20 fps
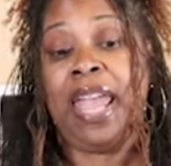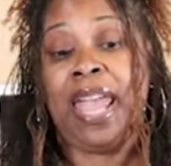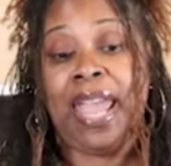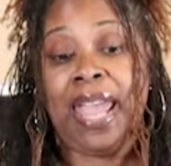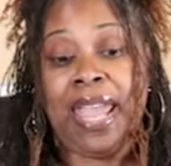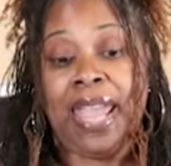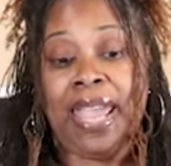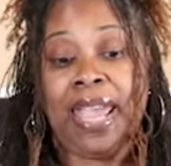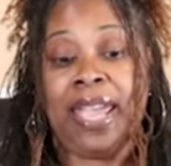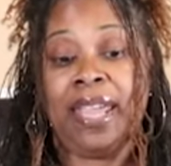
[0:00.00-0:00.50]

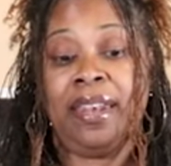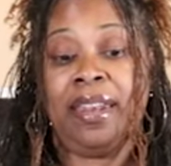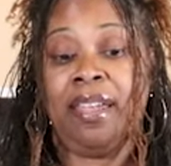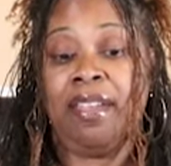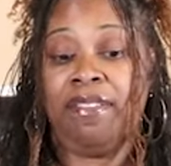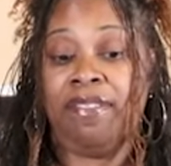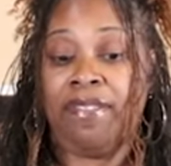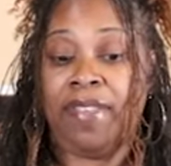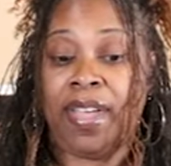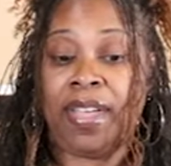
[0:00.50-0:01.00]
and
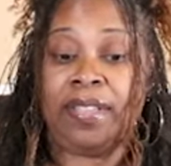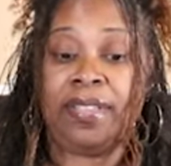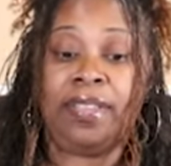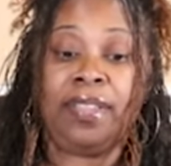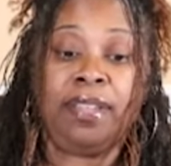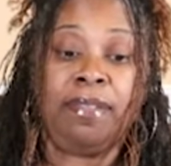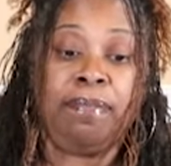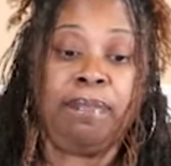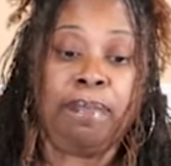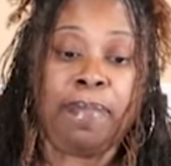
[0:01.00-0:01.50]

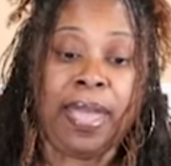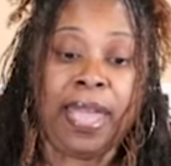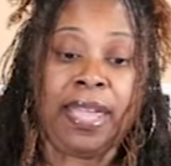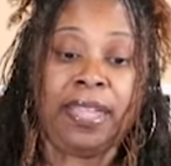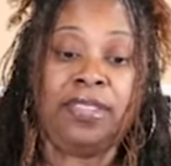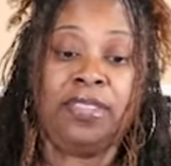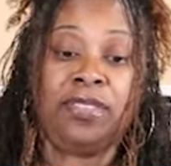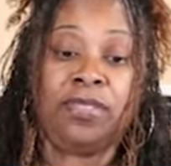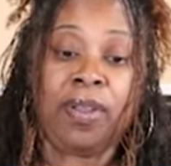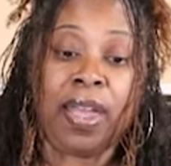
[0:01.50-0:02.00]

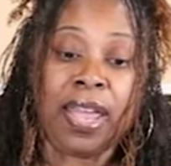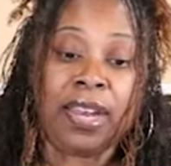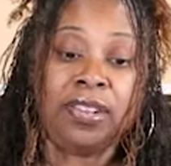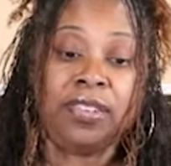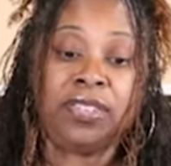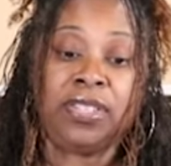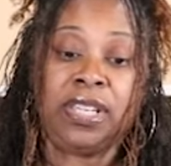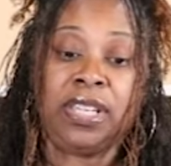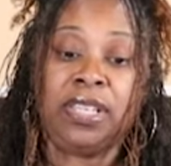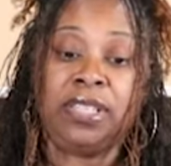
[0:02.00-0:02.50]
effective-based
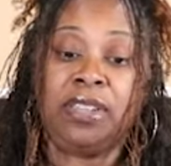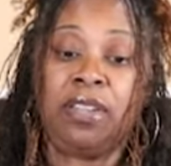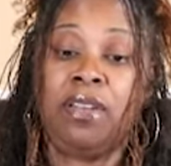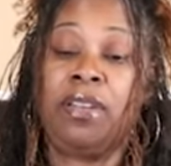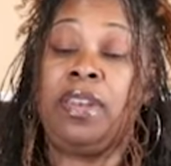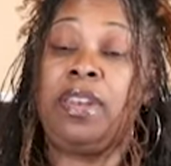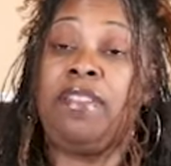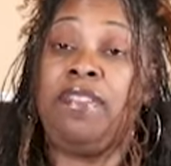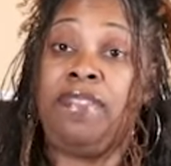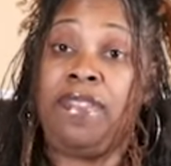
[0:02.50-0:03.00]
strategies
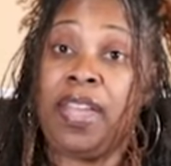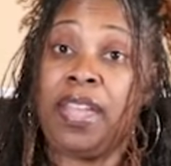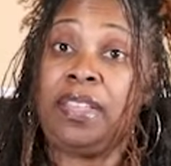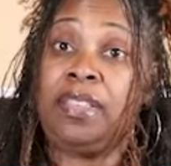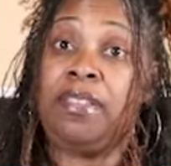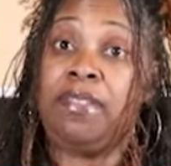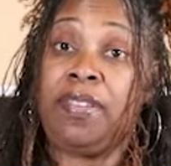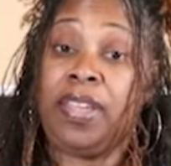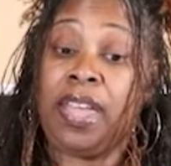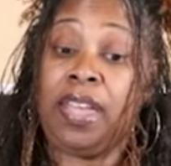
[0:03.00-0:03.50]
on
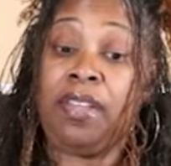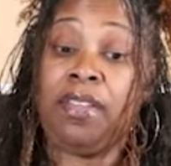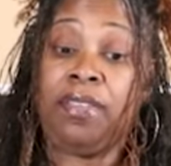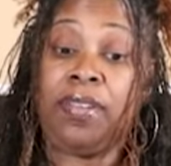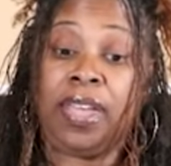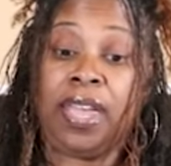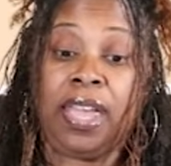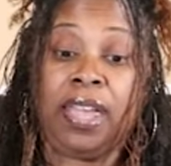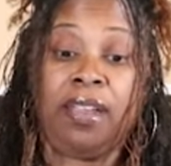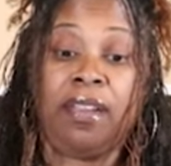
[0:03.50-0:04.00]
effective
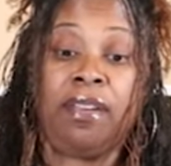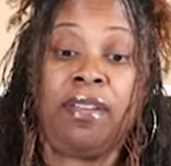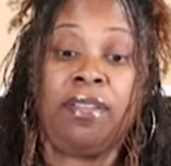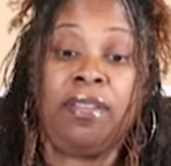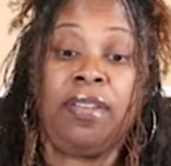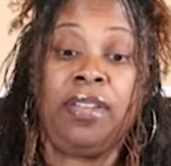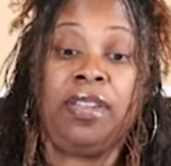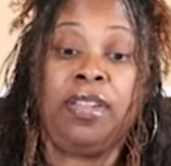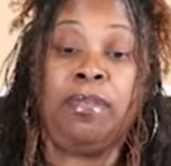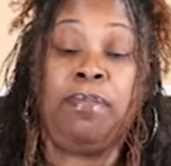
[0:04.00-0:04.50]
healthcare
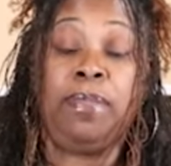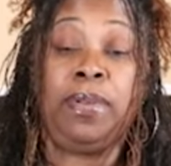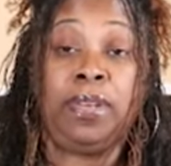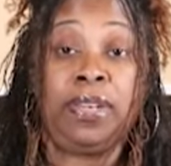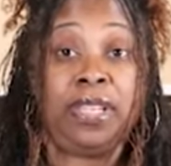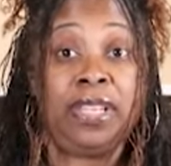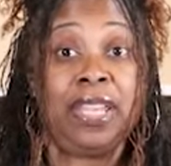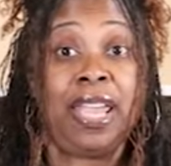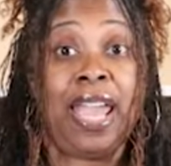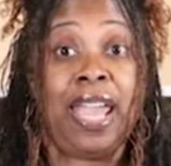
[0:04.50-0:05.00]

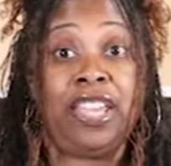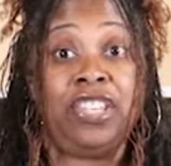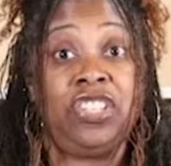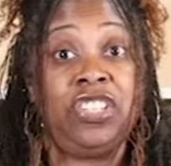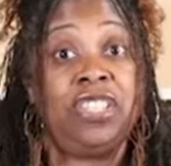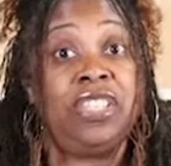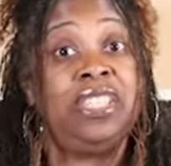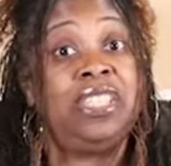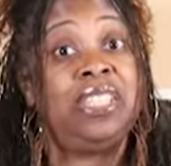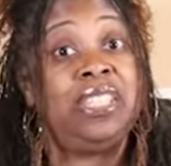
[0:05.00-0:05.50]

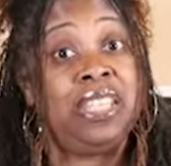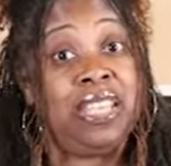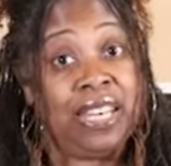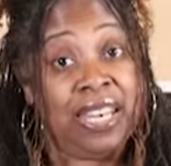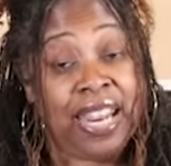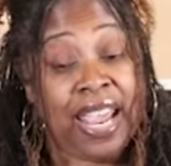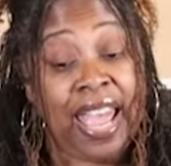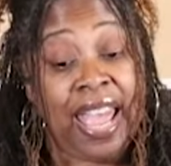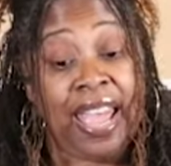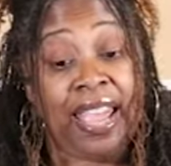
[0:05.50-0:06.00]
communications
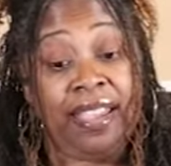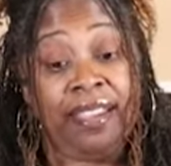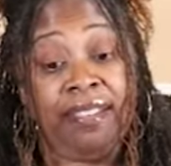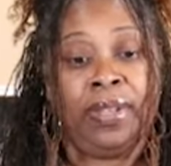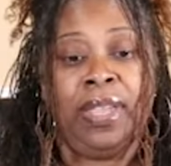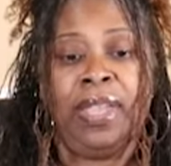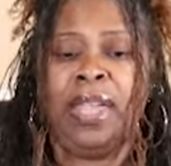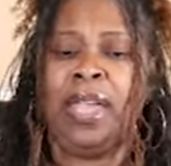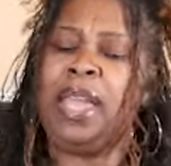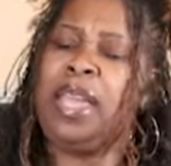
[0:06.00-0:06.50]
today.
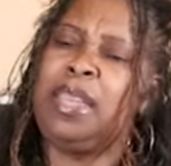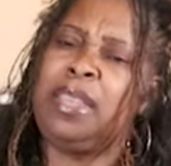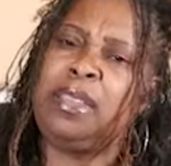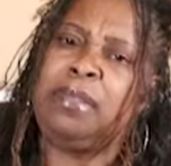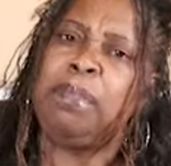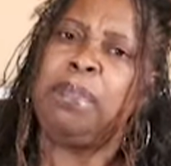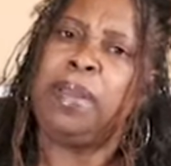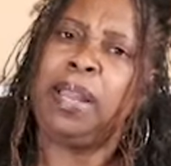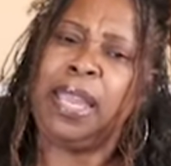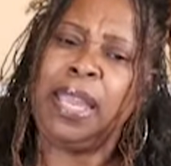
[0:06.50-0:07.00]

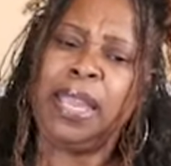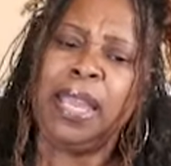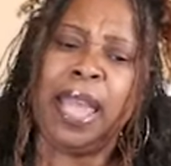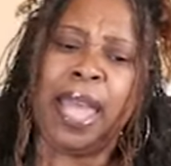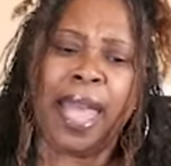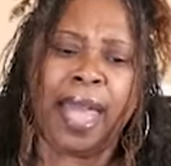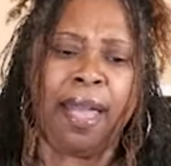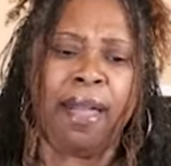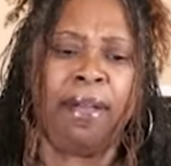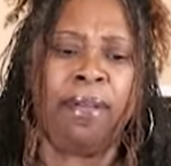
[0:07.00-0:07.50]
Explain
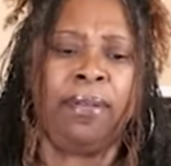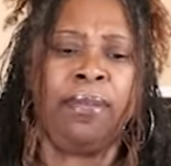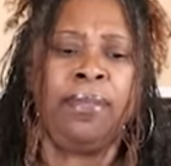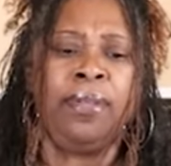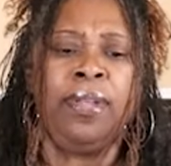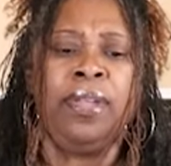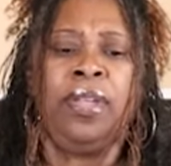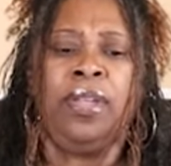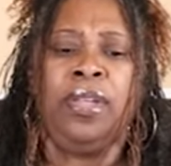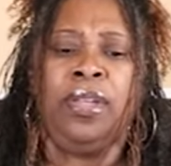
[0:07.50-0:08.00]
how
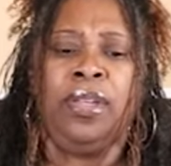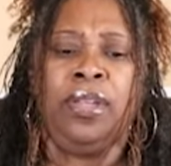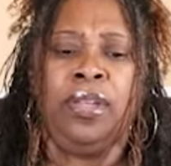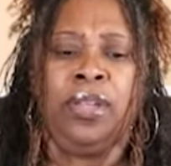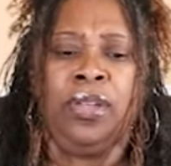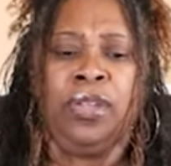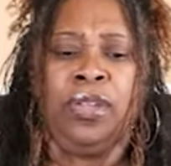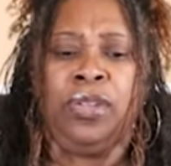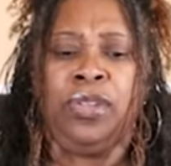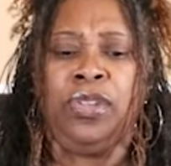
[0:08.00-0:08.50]

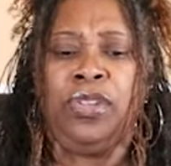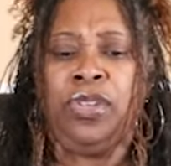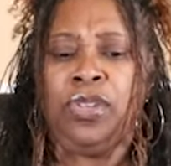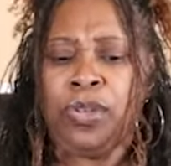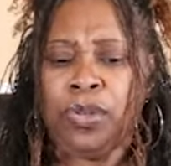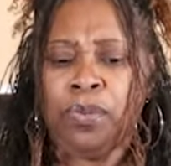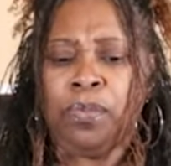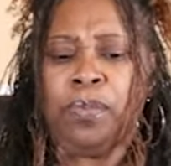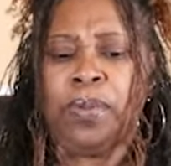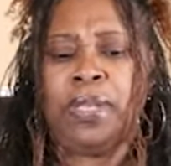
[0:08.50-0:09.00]

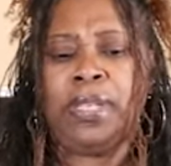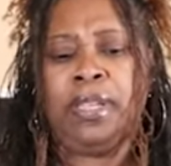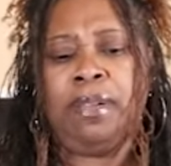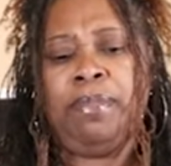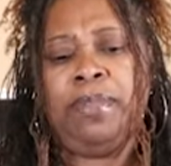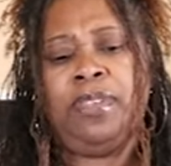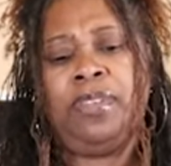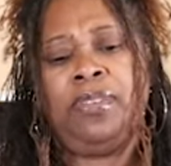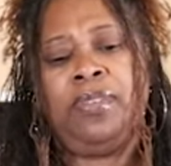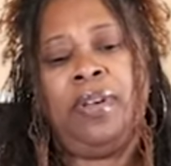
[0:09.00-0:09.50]
you would
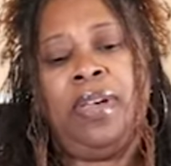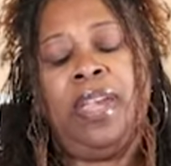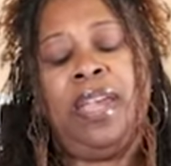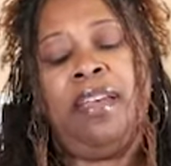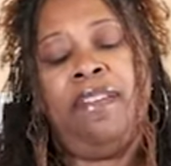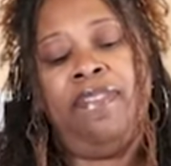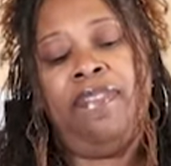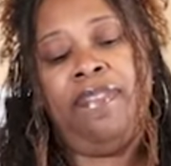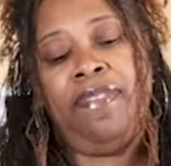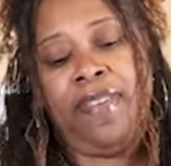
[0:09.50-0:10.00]
demonstrate
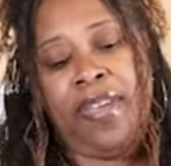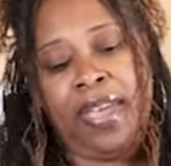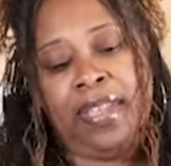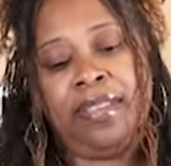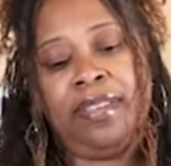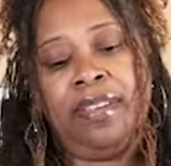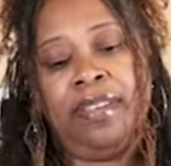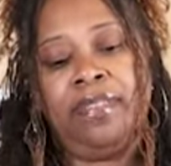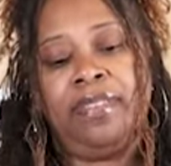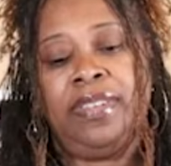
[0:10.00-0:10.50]

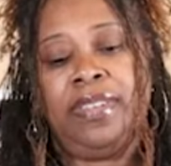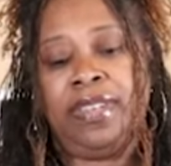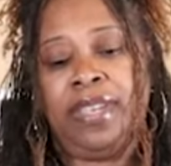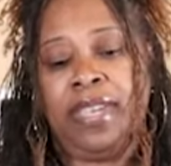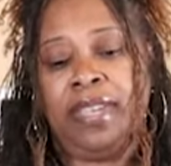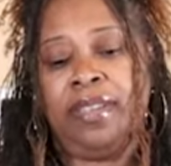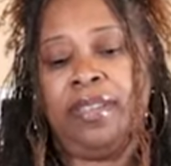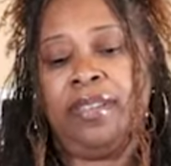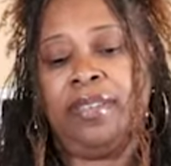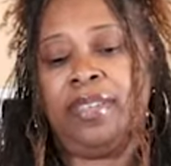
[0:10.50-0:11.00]
effective
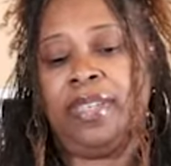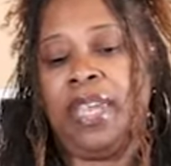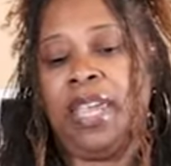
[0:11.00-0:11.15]
skills